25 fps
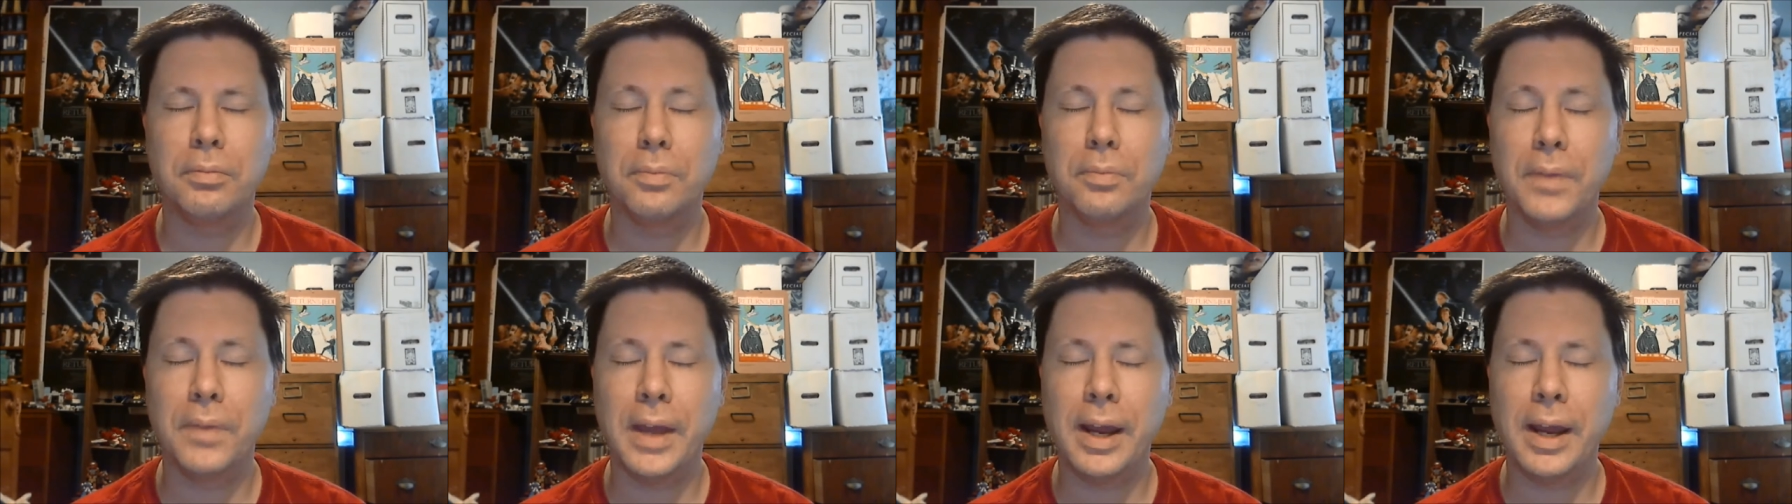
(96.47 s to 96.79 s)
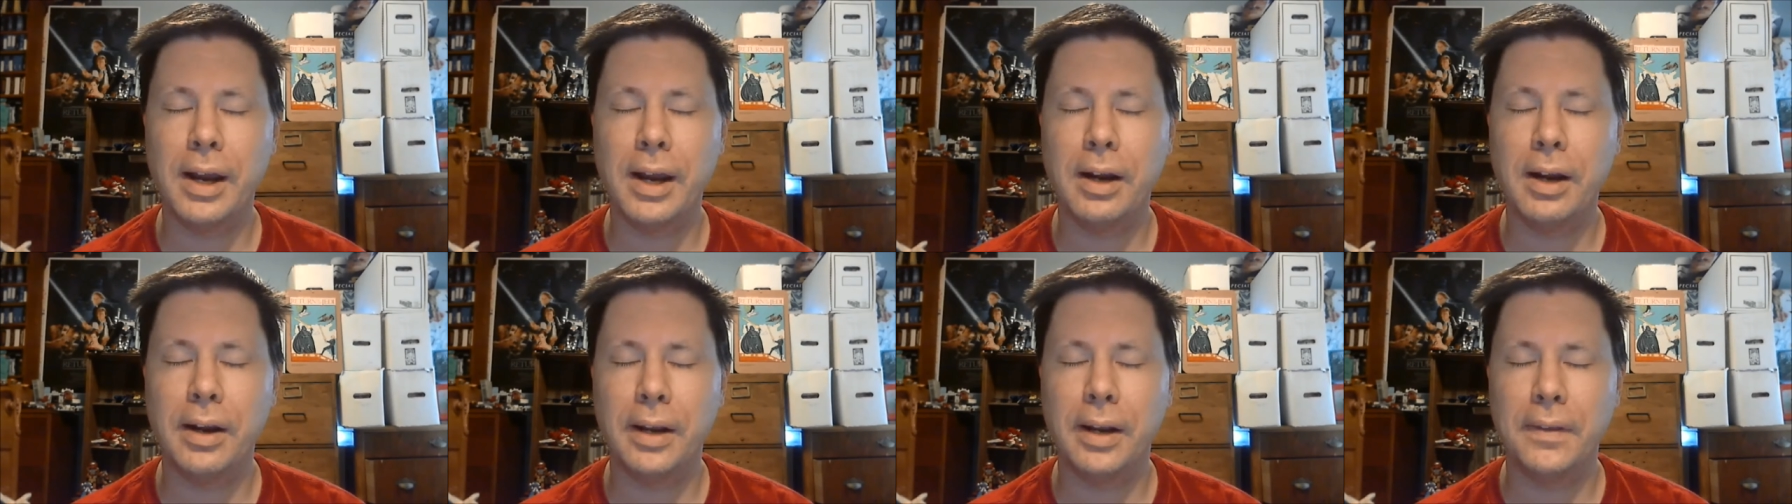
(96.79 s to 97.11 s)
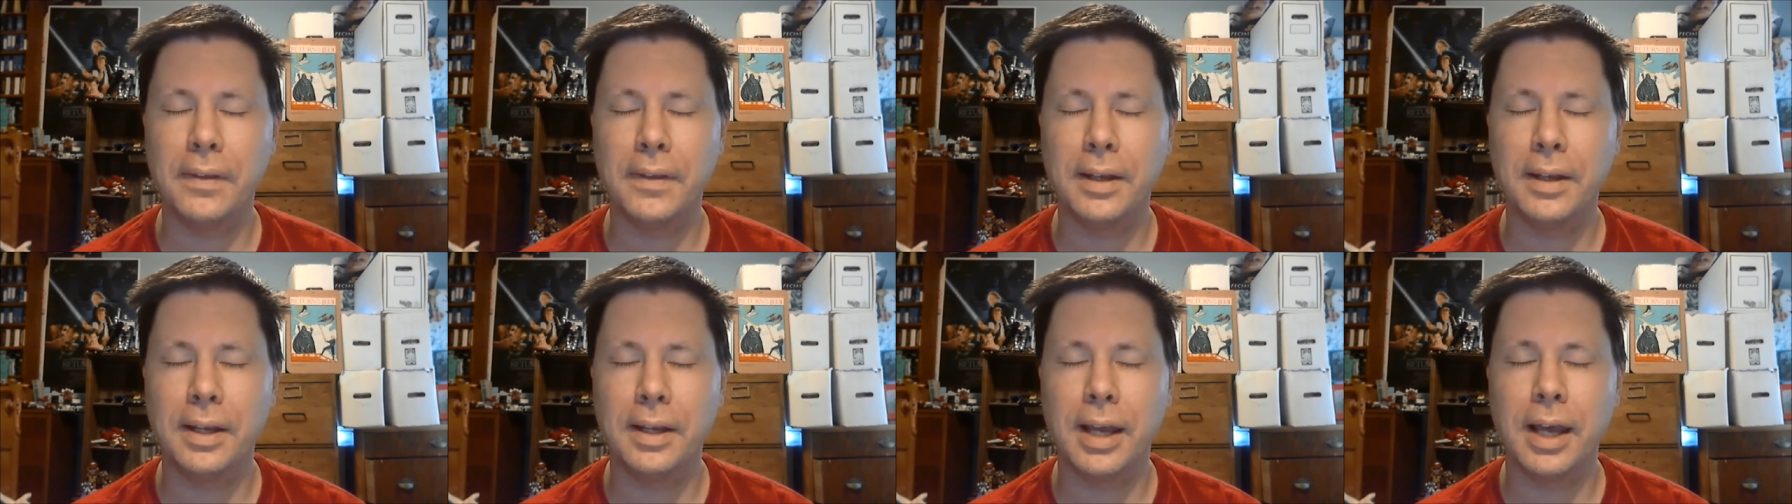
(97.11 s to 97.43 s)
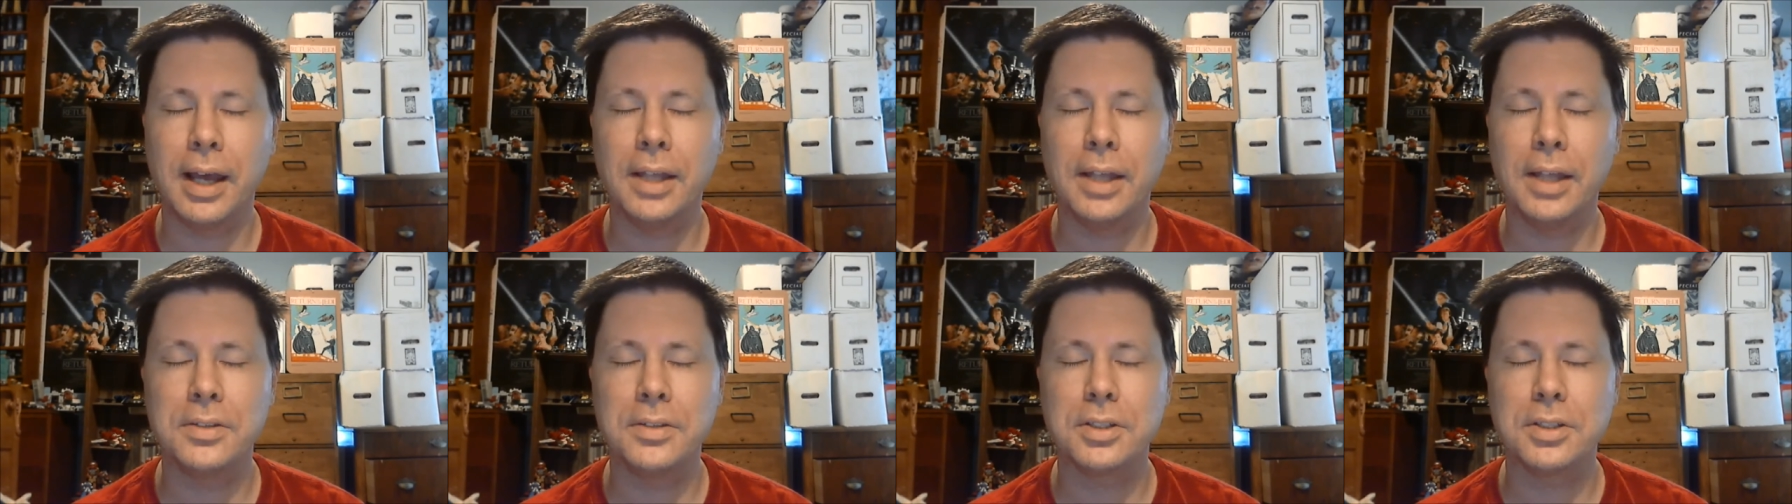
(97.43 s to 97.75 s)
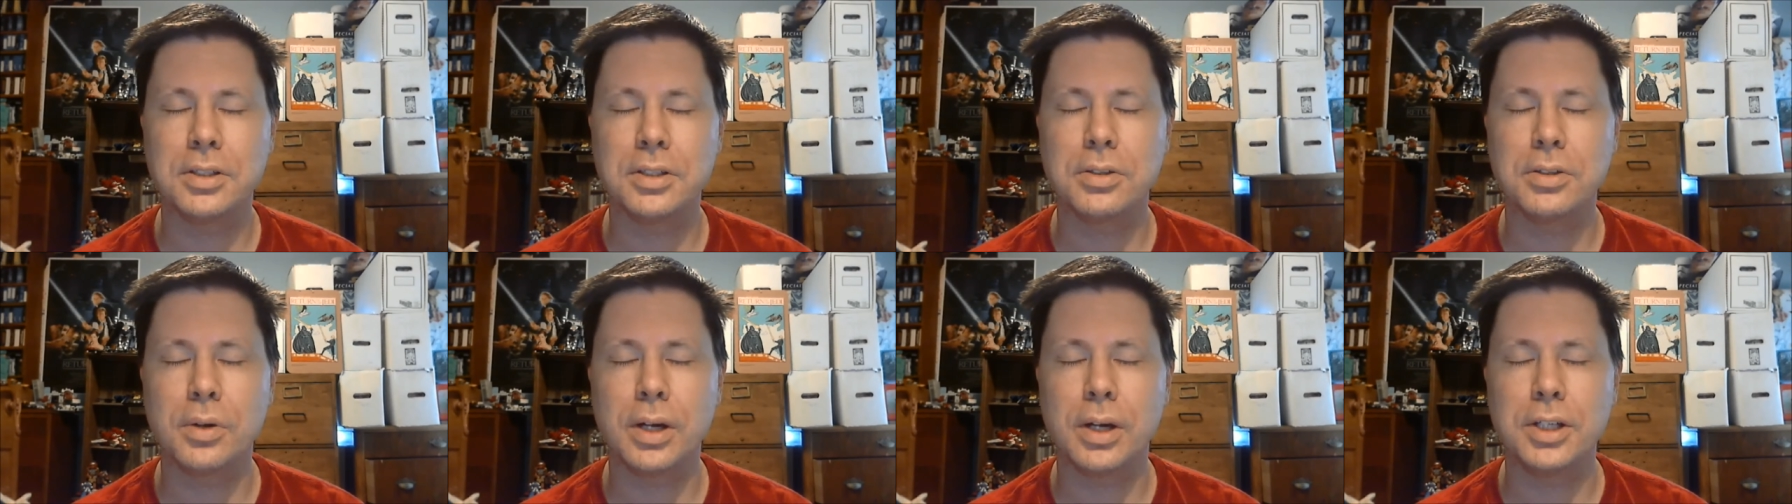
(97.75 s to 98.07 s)
there and they
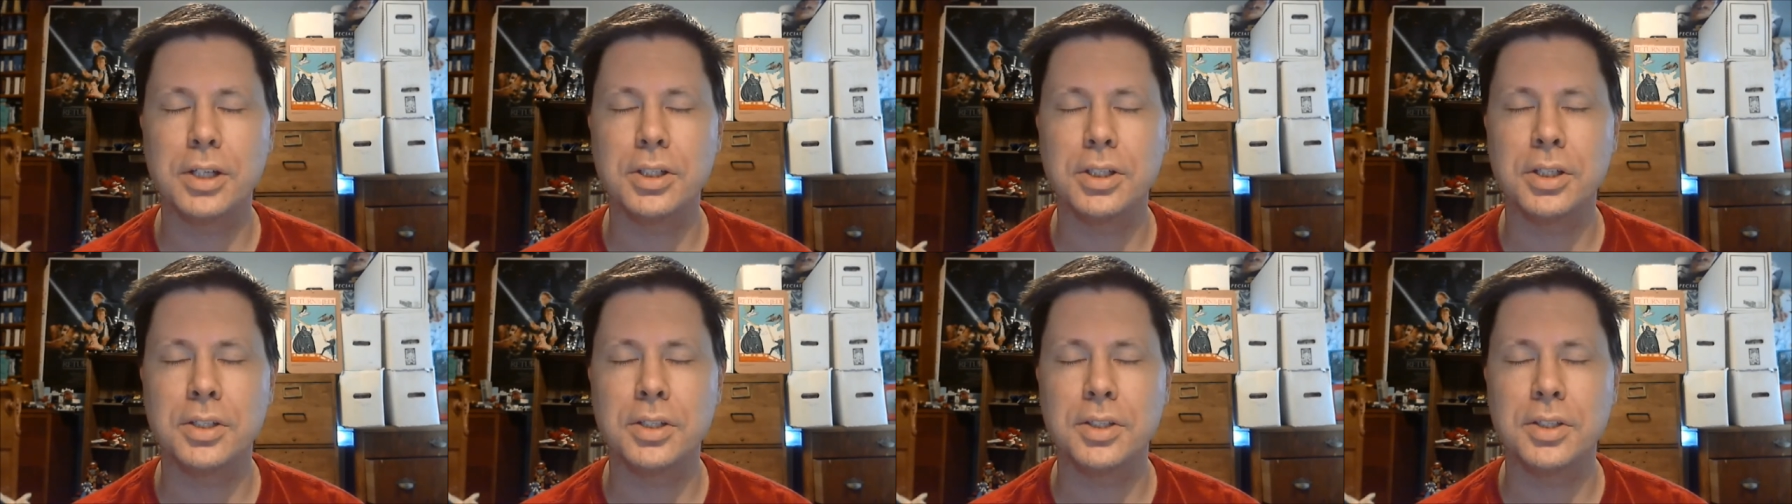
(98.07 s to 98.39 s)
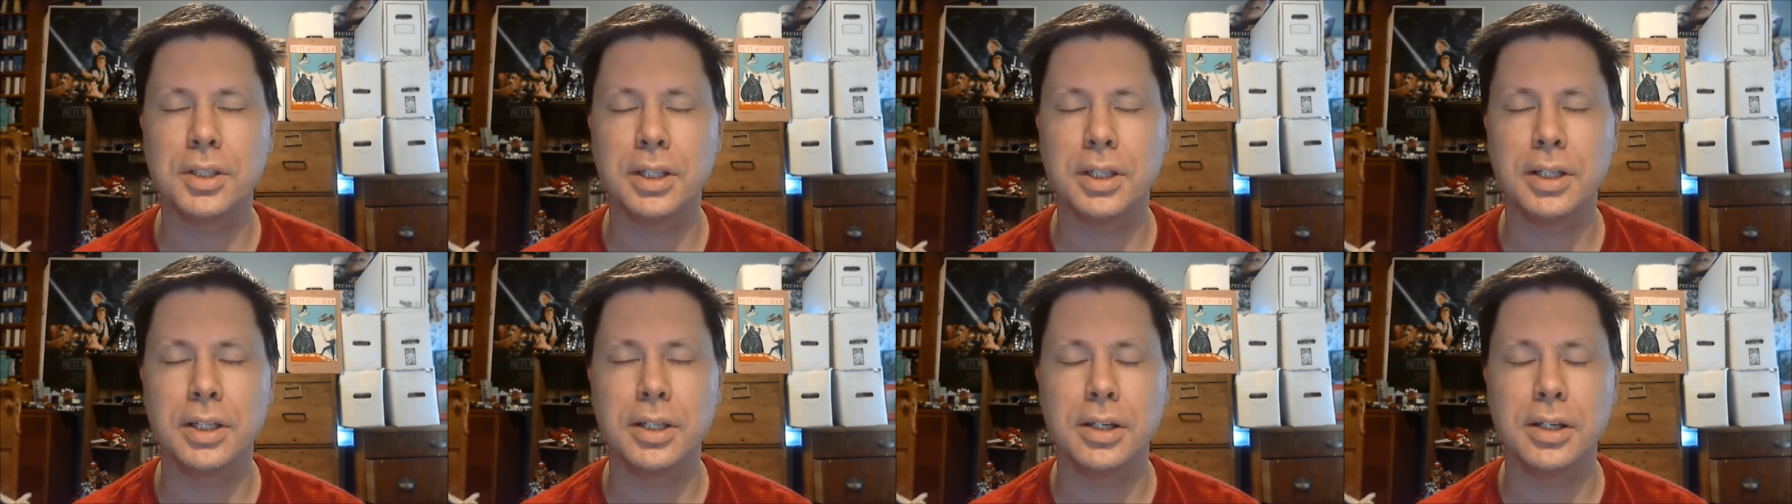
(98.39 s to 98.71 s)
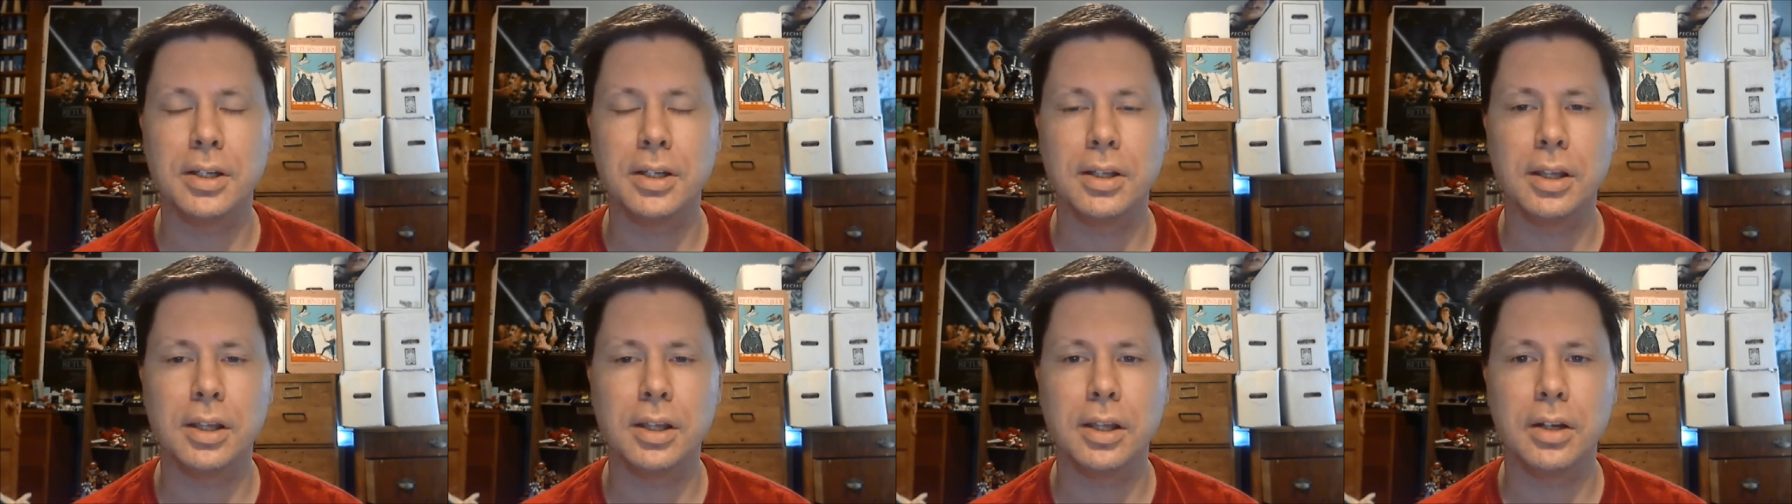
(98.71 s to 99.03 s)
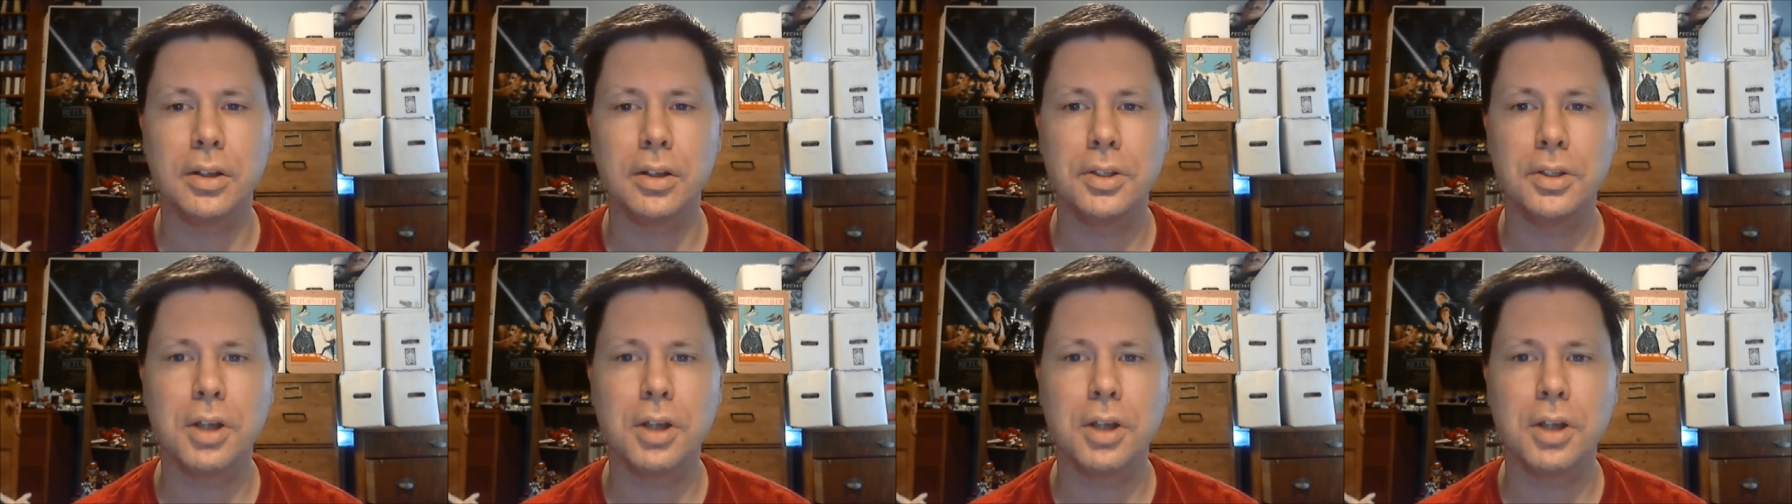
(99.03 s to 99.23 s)
answered questions and they did a little